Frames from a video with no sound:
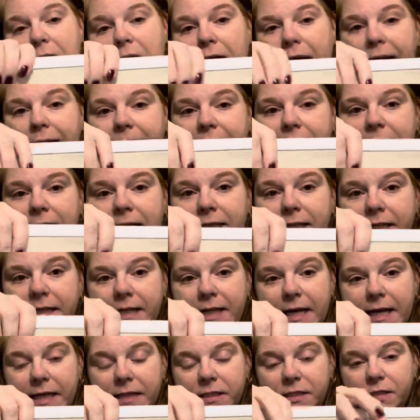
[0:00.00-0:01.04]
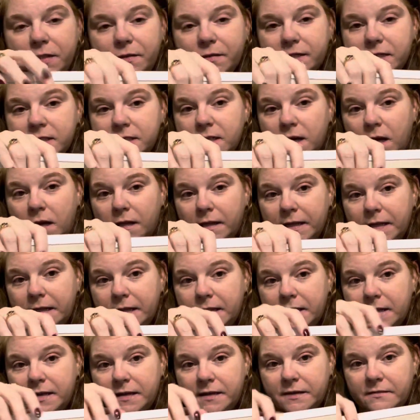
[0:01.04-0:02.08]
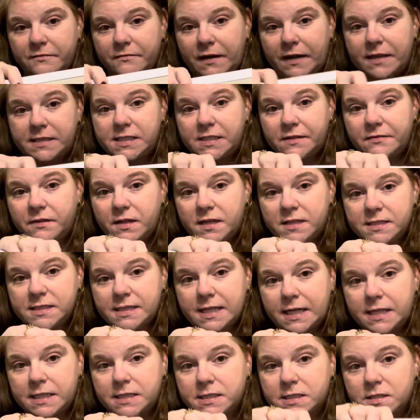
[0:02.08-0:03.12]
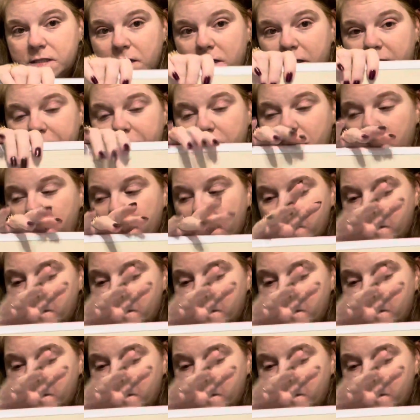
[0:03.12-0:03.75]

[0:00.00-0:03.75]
I did do this all in the fancy floss that it's called for,